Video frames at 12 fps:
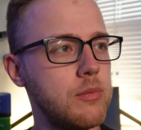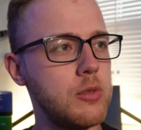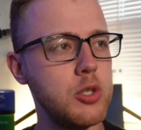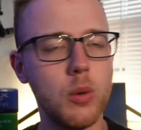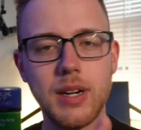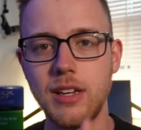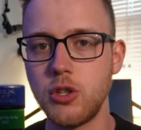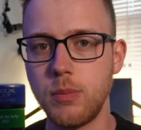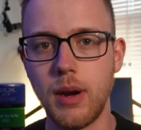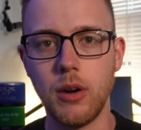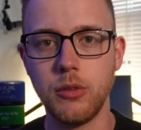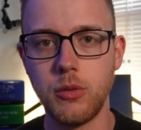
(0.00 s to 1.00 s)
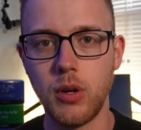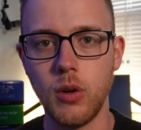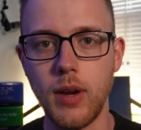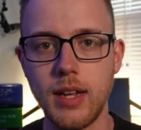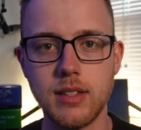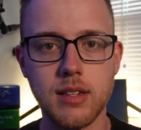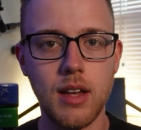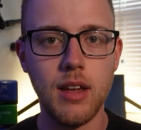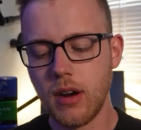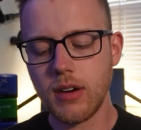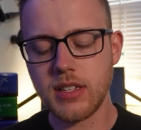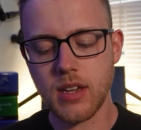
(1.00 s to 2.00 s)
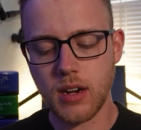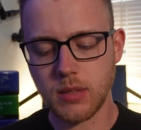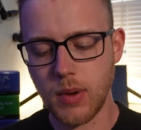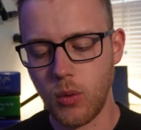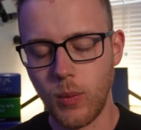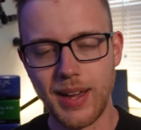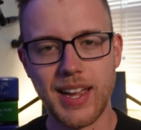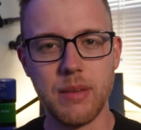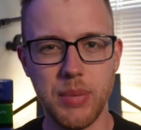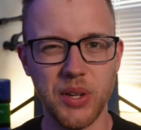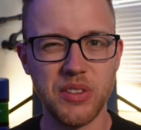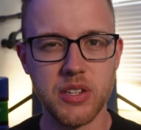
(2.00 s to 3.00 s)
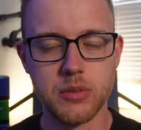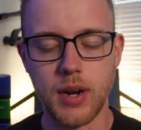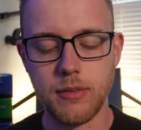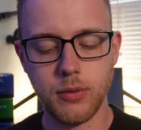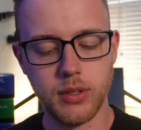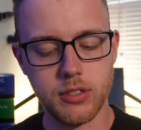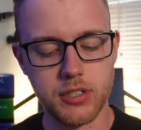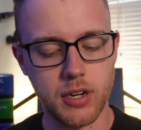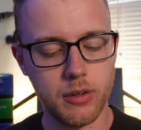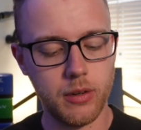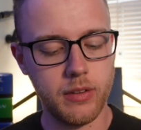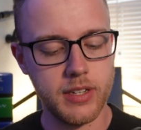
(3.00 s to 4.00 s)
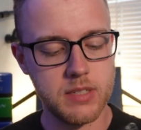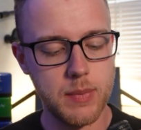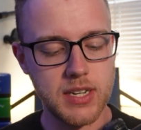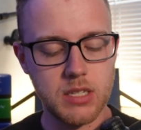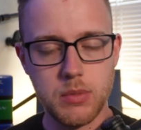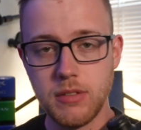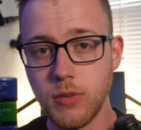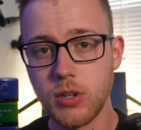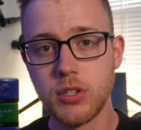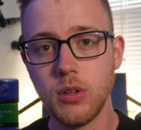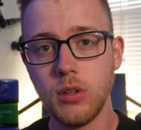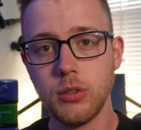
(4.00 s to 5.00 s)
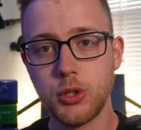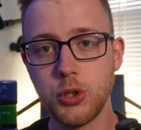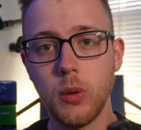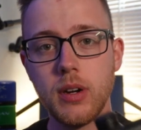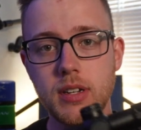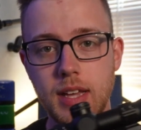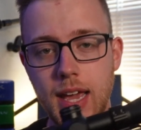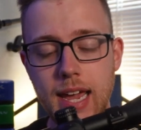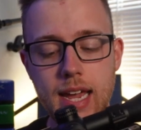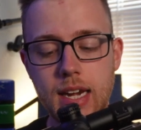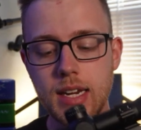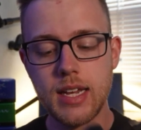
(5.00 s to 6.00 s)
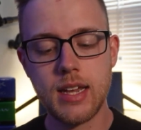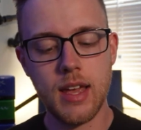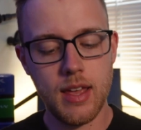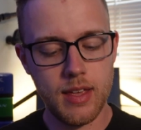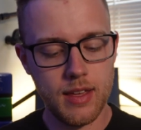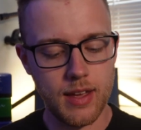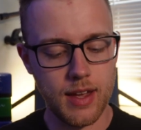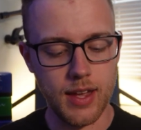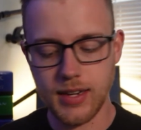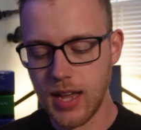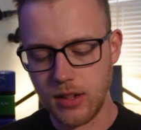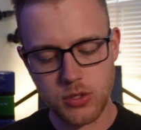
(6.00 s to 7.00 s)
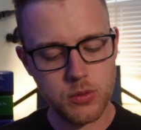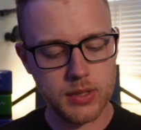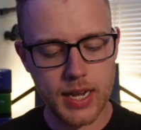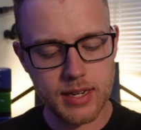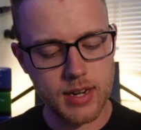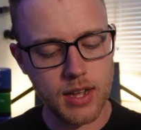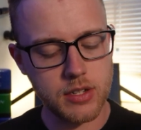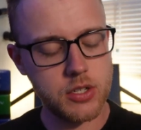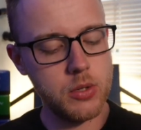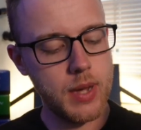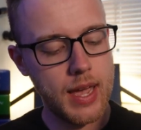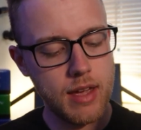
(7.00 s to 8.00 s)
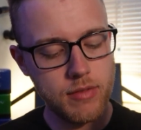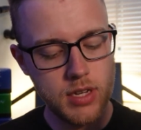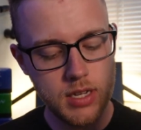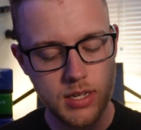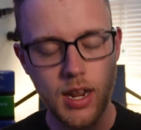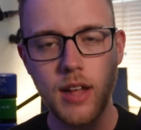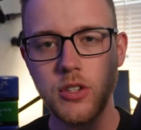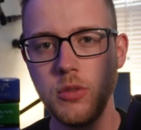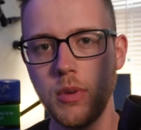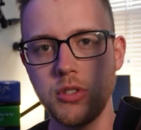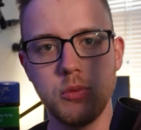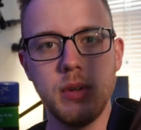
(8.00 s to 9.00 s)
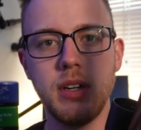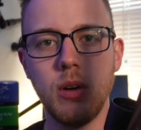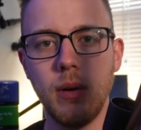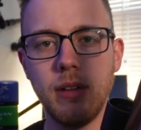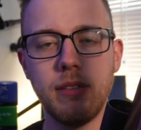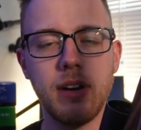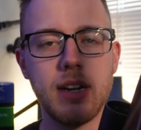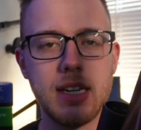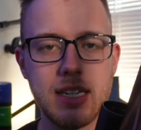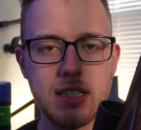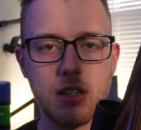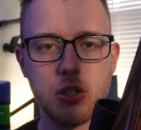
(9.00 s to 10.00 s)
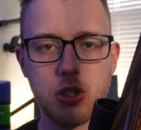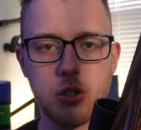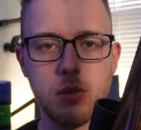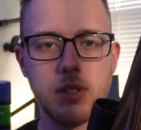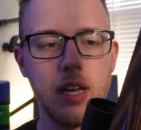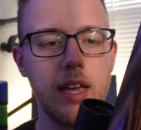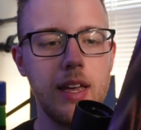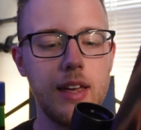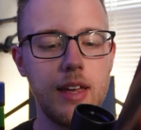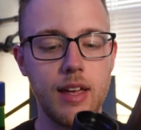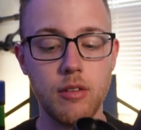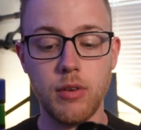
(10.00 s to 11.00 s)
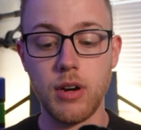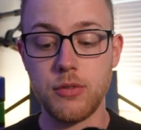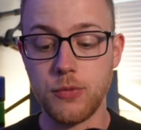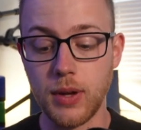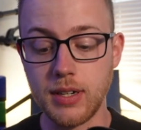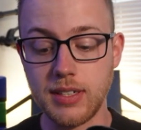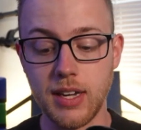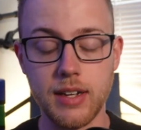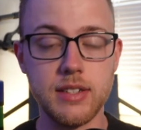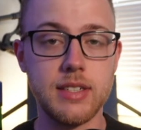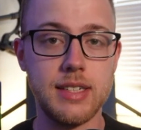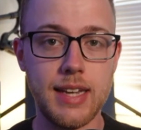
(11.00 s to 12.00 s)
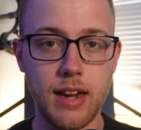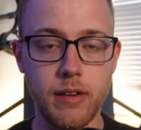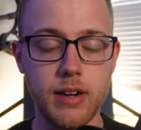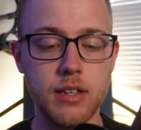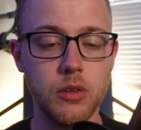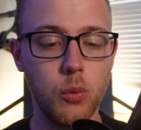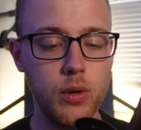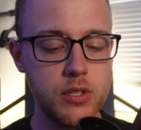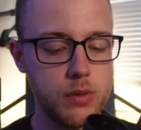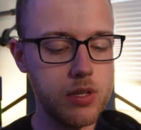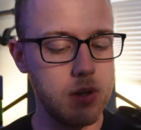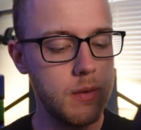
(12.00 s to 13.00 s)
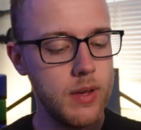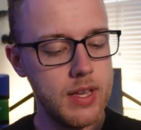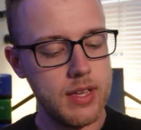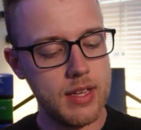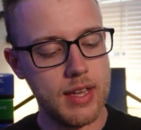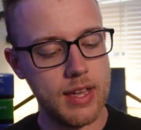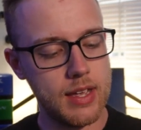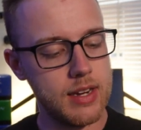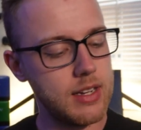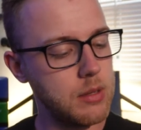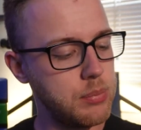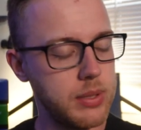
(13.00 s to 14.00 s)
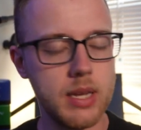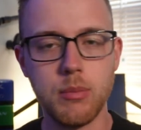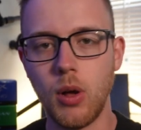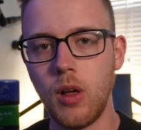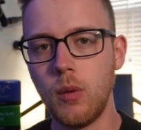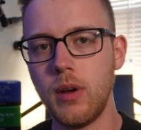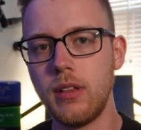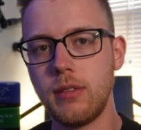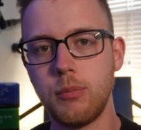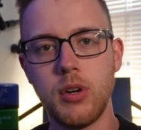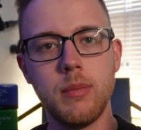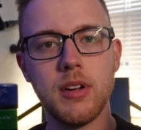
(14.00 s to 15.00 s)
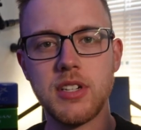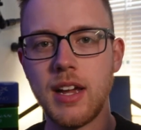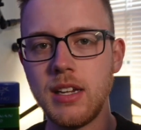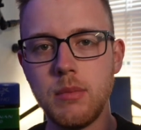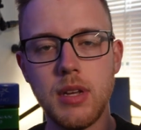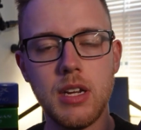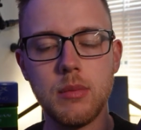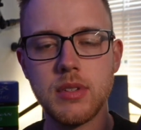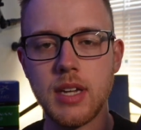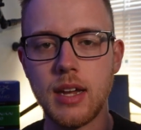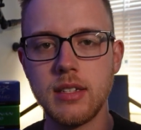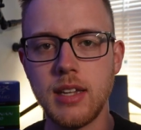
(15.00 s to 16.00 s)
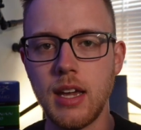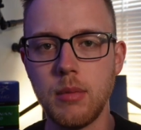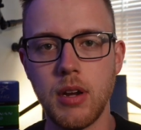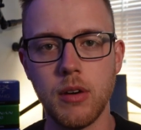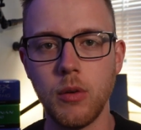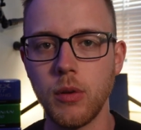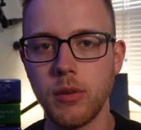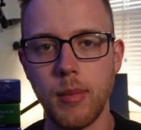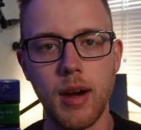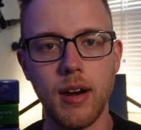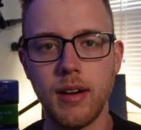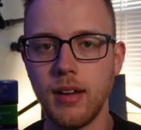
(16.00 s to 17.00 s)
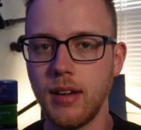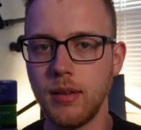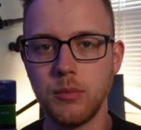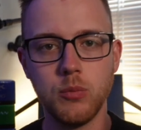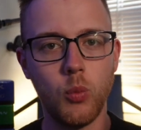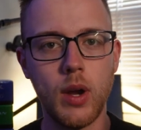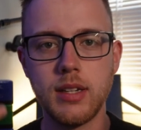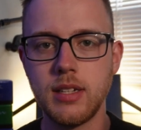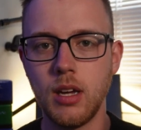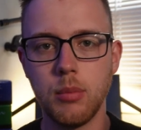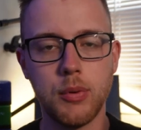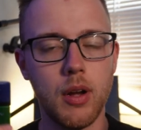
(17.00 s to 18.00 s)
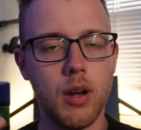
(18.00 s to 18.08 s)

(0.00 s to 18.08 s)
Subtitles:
of short-ish barreled 308s. So we already talked about why I built this rifle in general. It's meant to be versatile, short, handy, not too light, not too heavy, not too much recoil, very easy to shoot, and a very fun gun to carry in the woods with you. And it could play ball with pretty much any medium-sized game here in North America, whitetail,